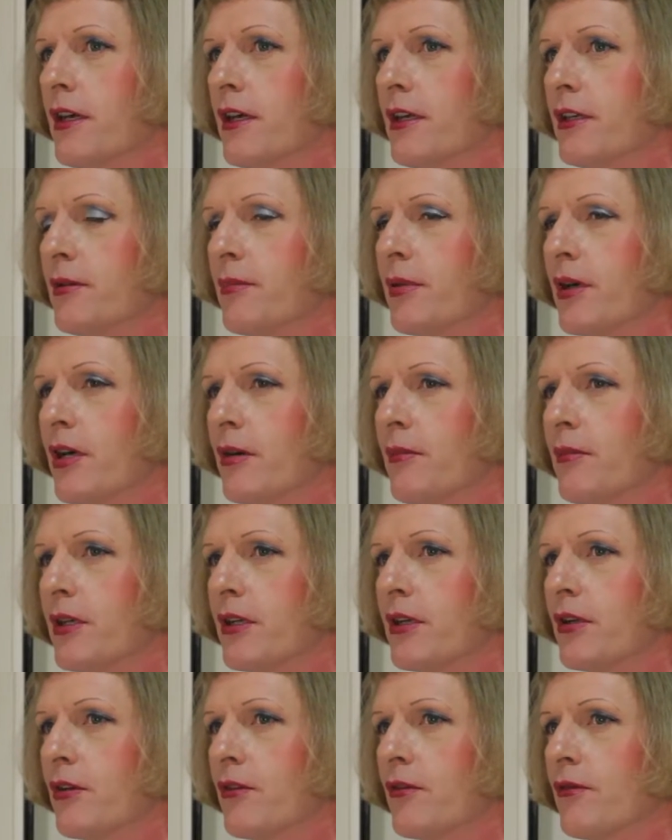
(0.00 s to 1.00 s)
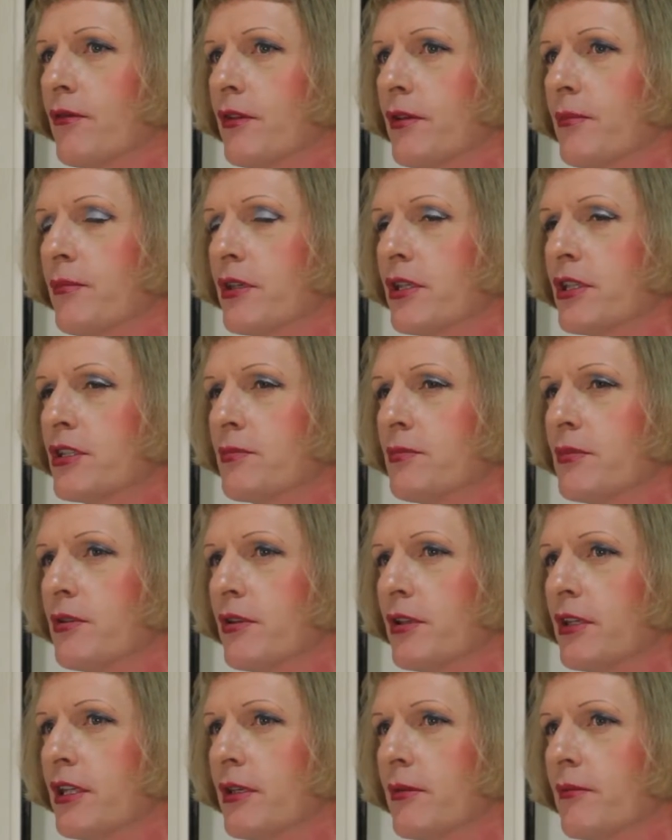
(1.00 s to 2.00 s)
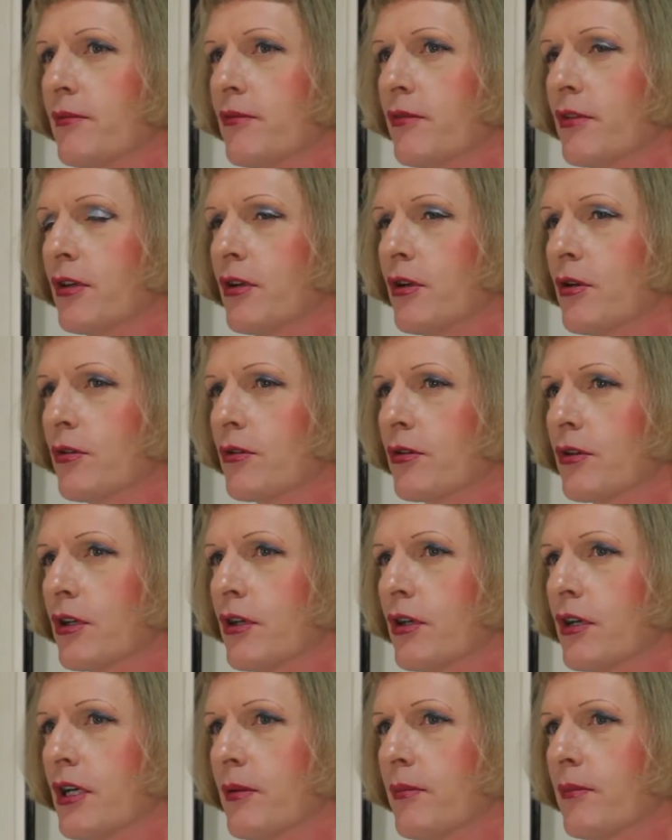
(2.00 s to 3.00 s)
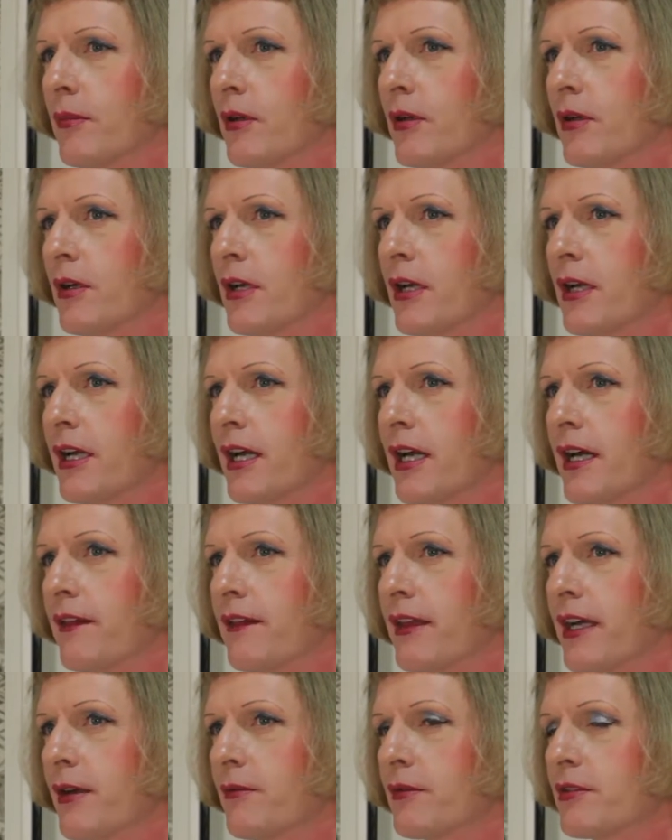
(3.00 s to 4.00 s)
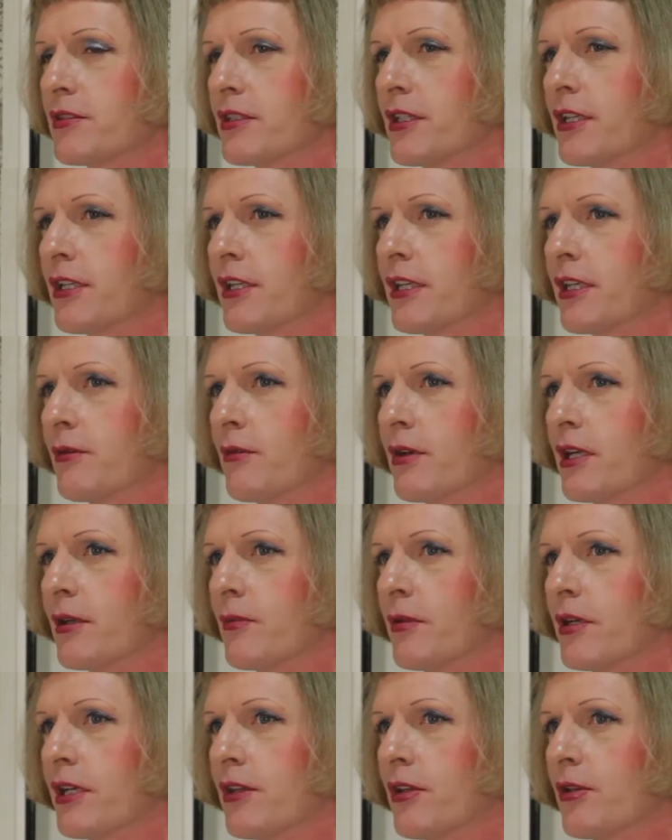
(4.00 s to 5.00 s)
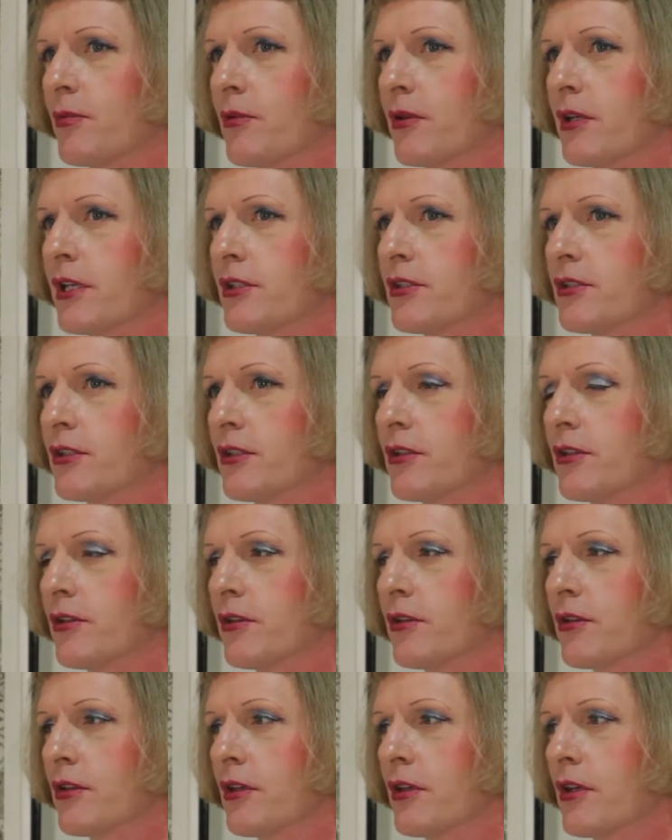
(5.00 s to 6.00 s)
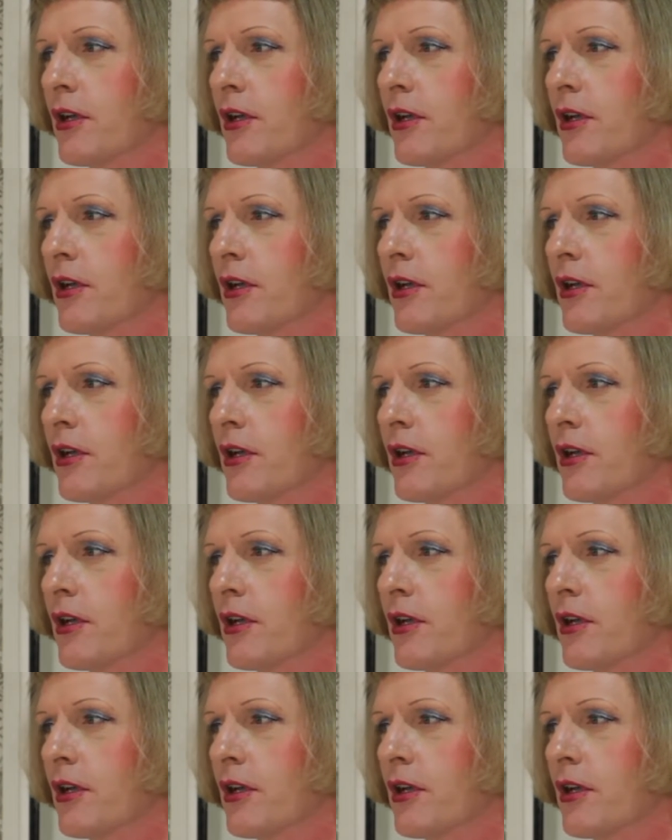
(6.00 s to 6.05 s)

department of the British Museum for a long time, and that was certainly one of my inspirations.